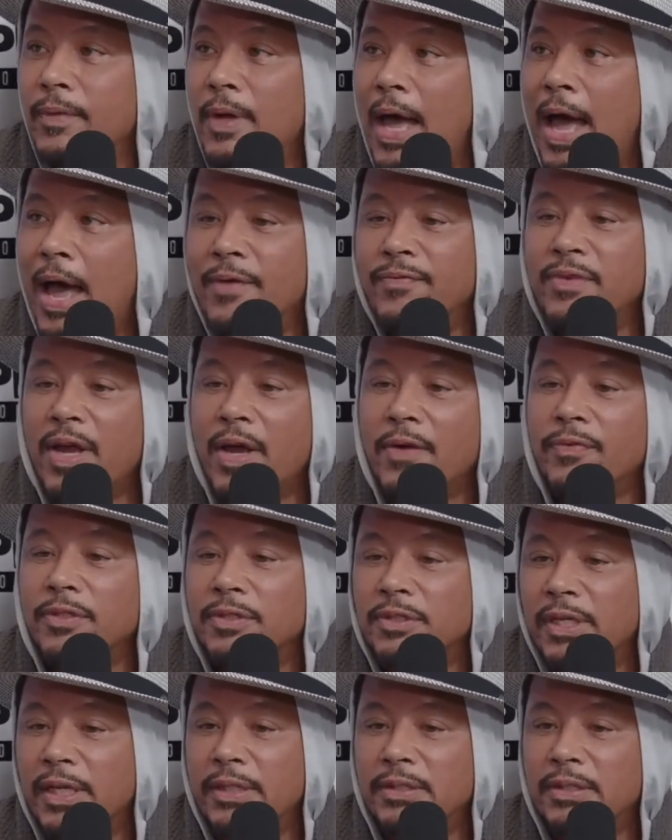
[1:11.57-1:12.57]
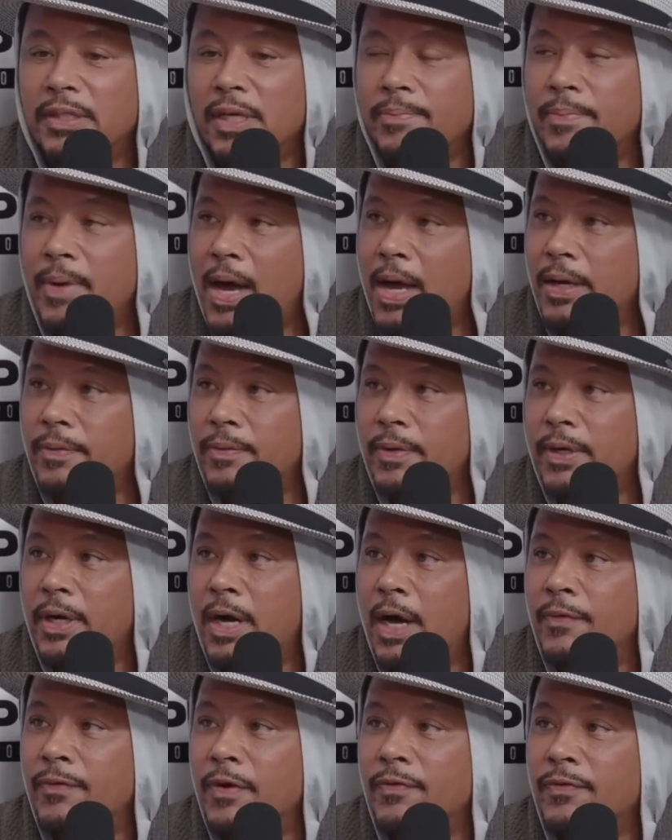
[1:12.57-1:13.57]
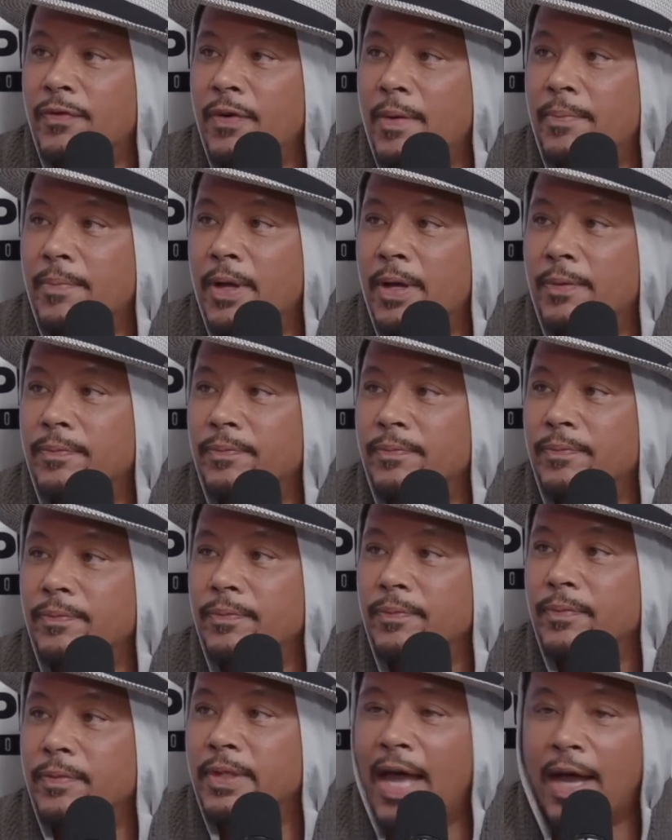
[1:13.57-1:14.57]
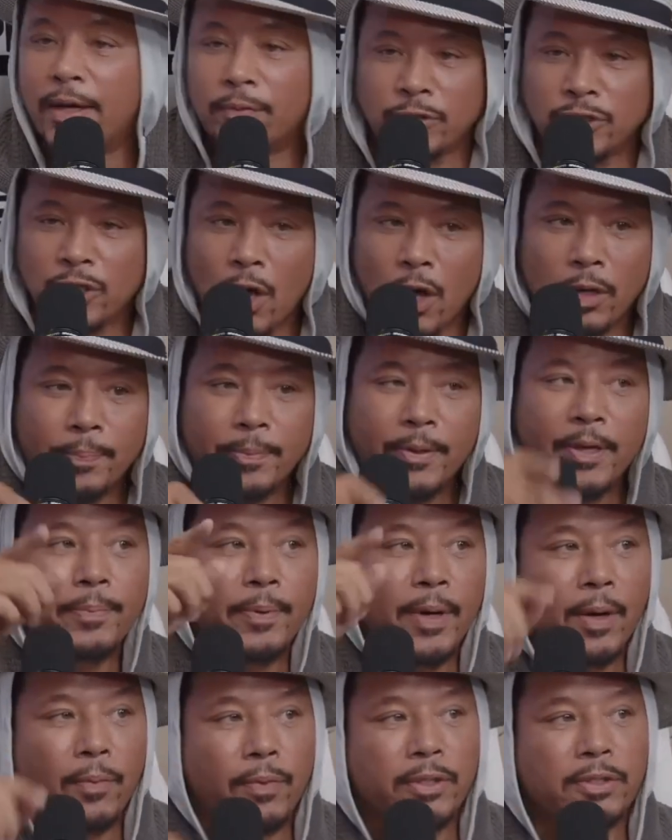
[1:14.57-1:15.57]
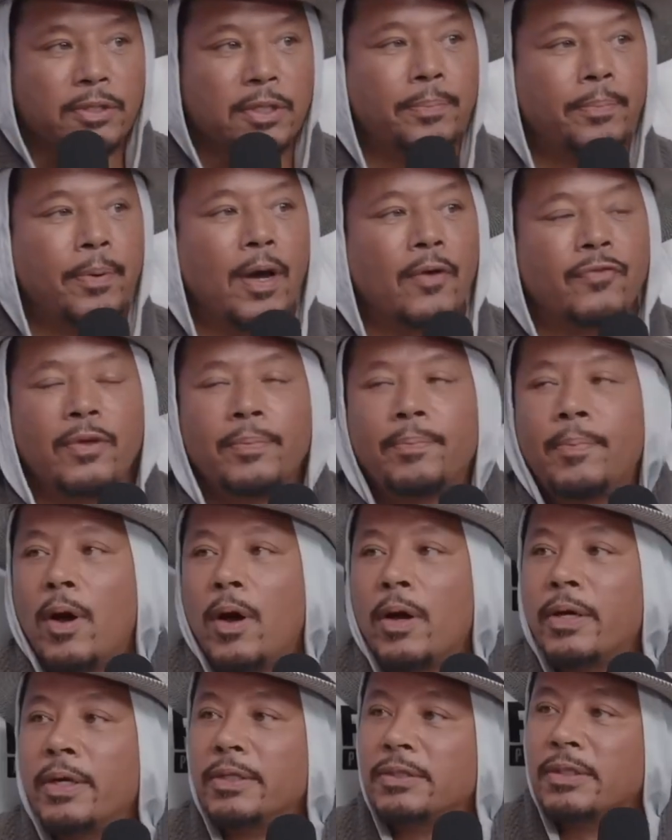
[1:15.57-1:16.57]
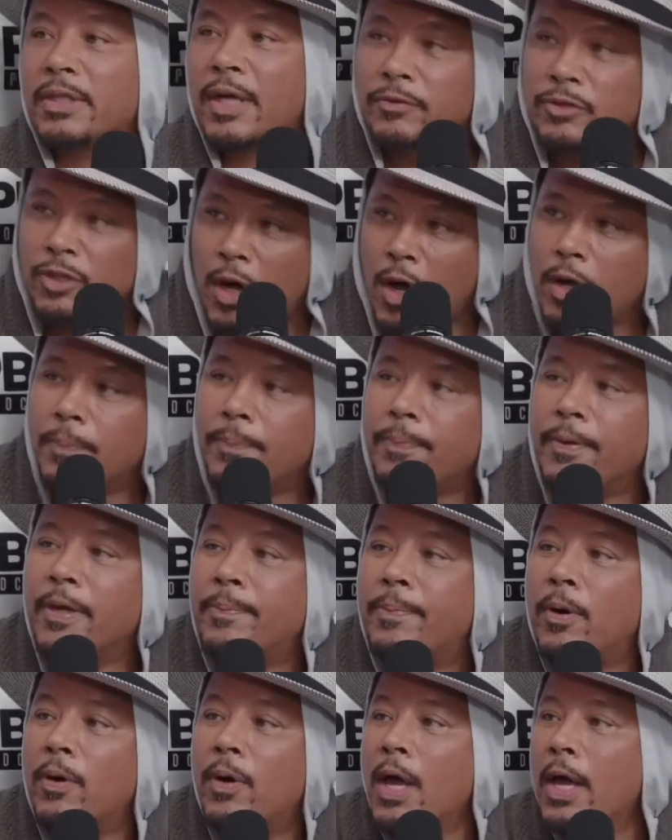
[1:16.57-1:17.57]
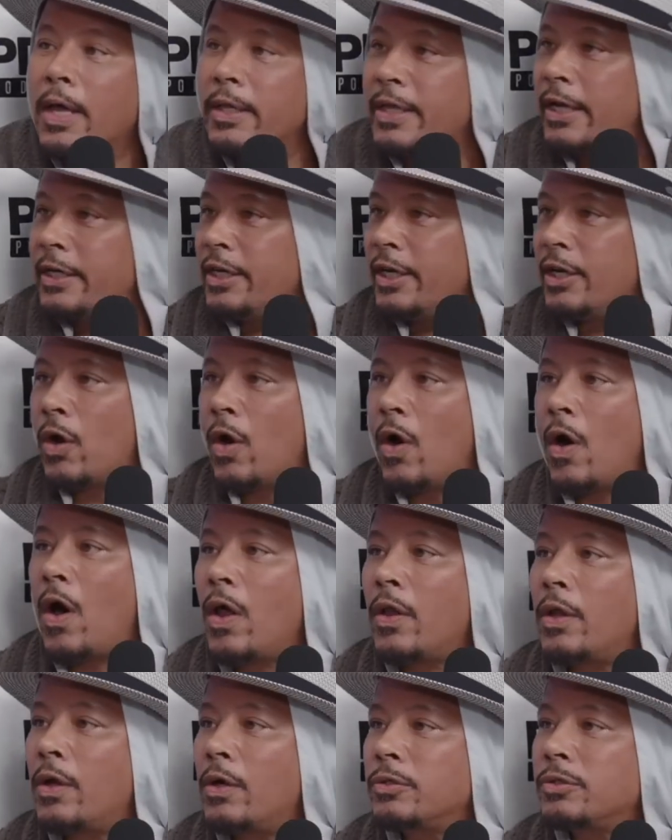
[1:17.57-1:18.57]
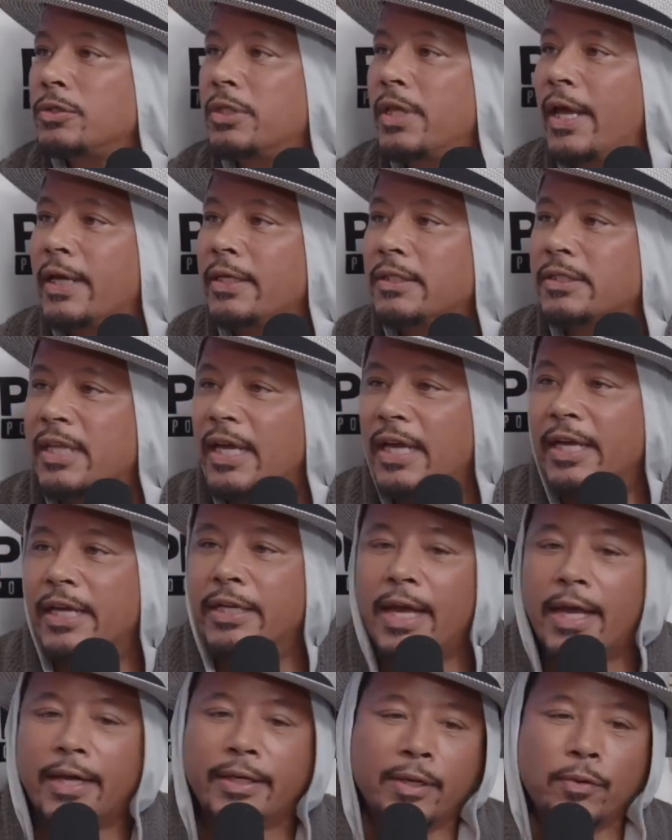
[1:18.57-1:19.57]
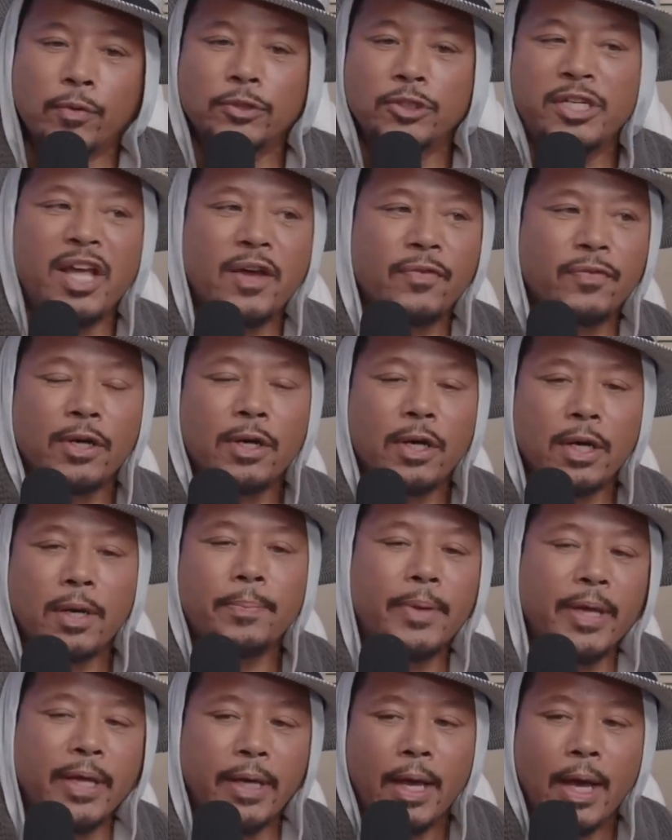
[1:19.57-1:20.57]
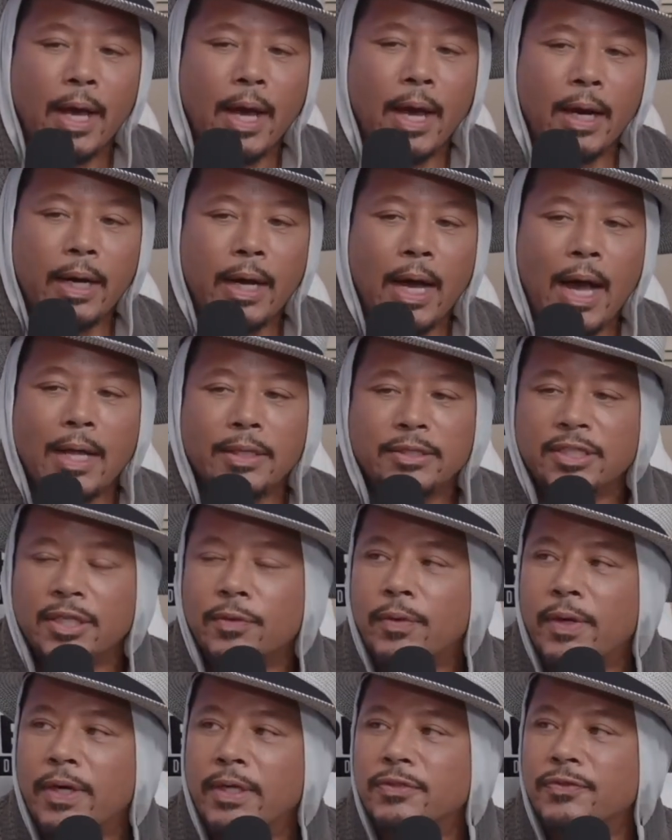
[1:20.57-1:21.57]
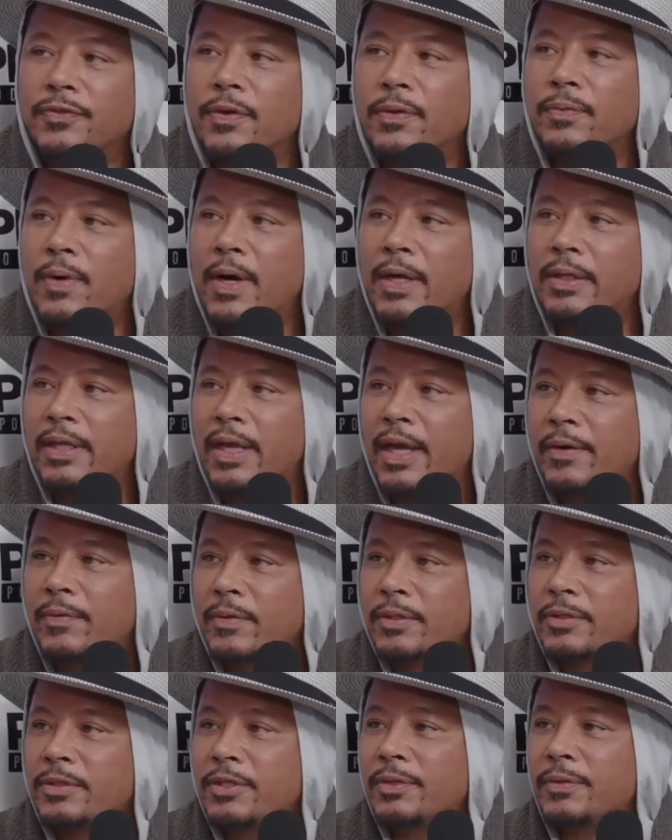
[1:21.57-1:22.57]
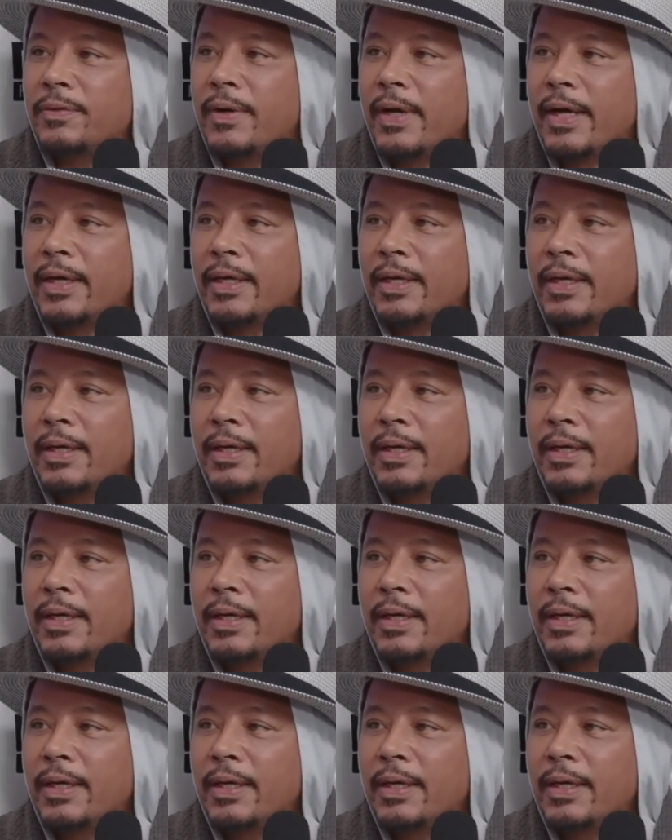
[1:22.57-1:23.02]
I've never seen somebody recover from it. That was all the people that went to the puffy parties. That was all the people that did all those things thinking that there was never going to be a consequence for what they were doing.